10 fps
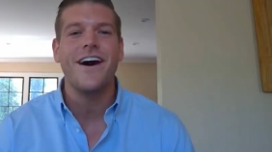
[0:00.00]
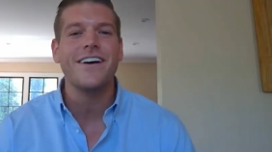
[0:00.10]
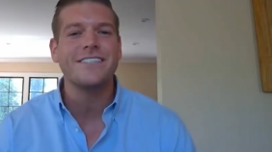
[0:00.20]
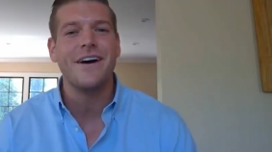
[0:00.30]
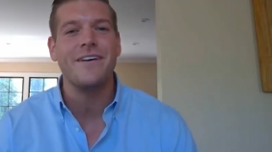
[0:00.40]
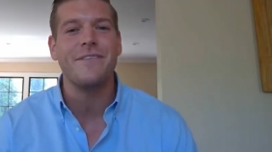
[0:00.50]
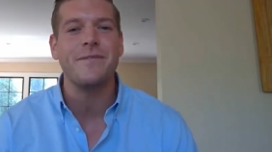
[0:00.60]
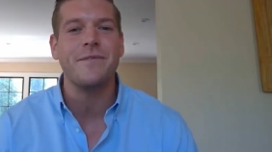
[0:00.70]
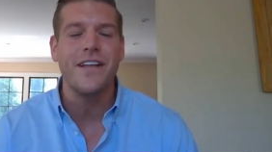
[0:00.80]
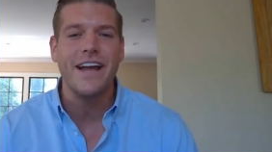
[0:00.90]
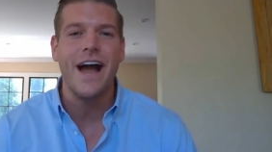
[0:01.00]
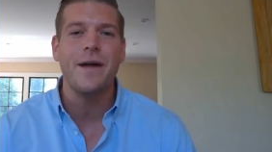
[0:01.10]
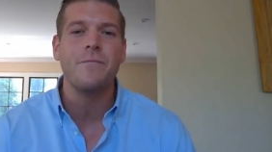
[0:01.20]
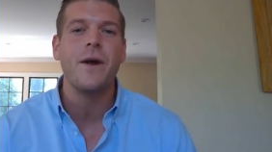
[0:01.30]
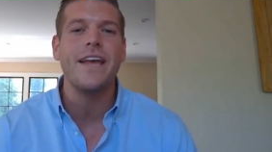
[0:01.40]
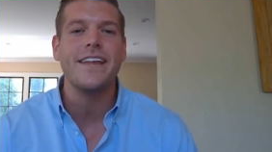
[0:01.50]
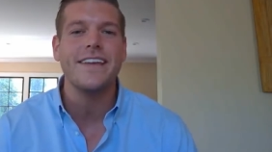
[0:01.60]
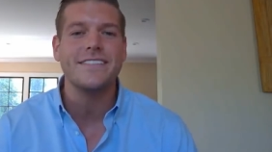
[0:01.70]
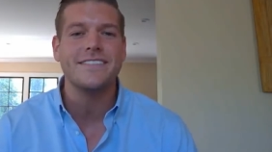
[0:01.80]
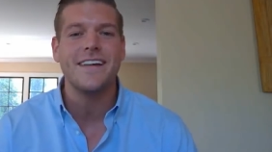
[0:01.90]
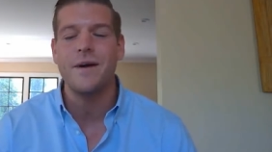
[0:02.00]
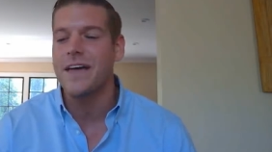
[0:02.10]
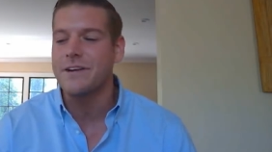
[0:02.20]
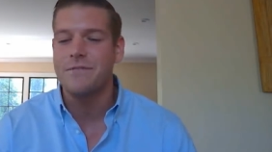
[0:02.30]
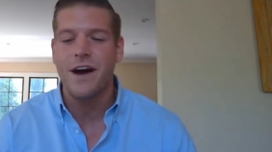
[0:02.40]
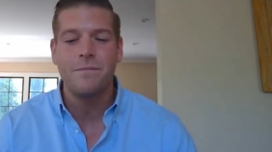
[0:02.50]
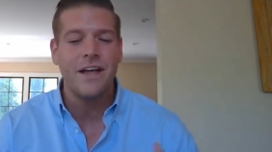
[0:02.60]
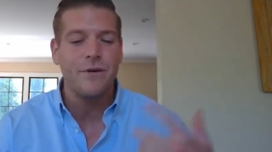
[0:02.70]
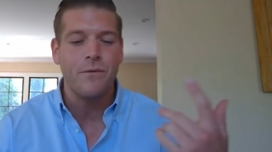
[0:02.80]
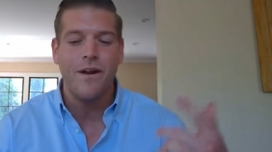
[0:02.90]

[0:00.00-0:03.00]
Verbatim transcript: talks about them anymore. Like I'm waiting. I'm like, I'm like